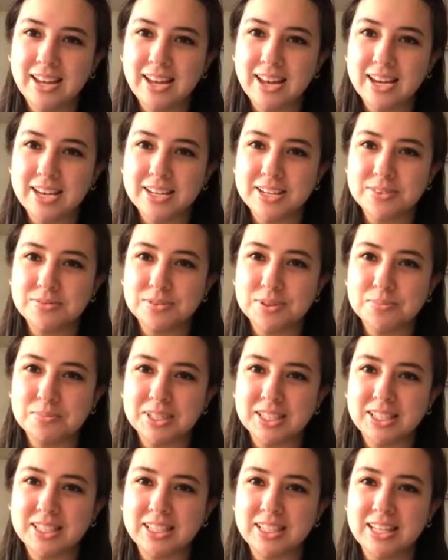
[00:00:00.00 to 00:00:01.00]
Hi
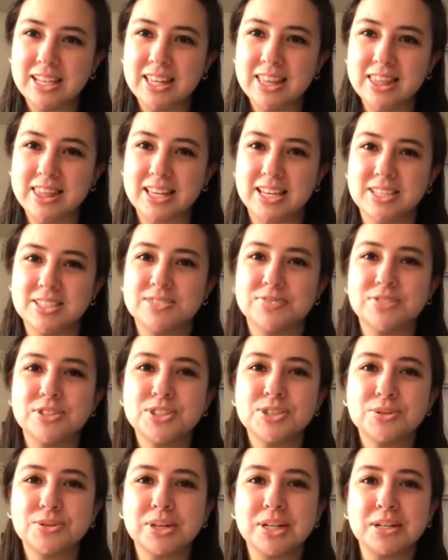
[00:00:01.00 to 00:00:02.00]
everybody, thanks for
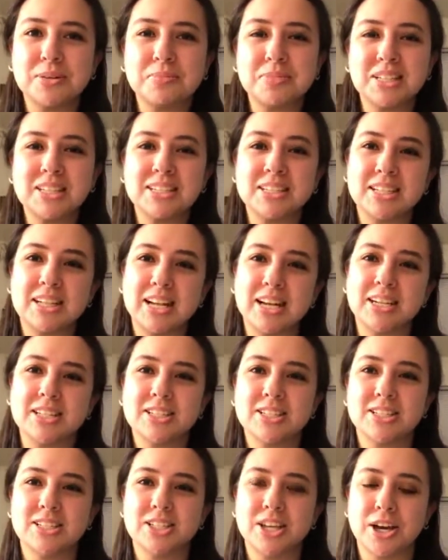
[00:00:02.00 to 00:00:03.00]
joining me
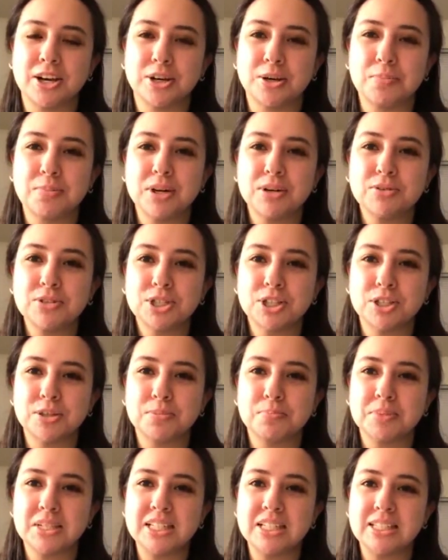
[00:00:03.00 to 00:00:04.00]
tonight to talk about
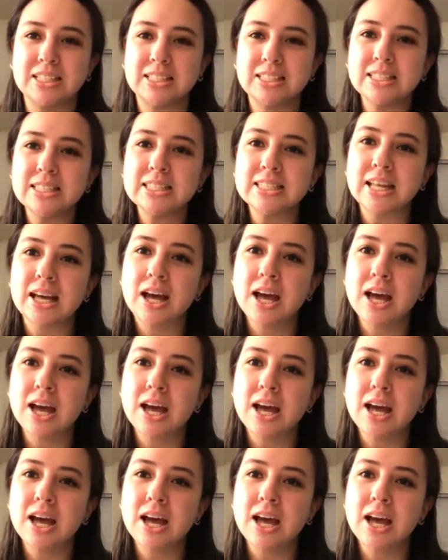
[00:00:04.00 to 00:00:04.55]
terpenes.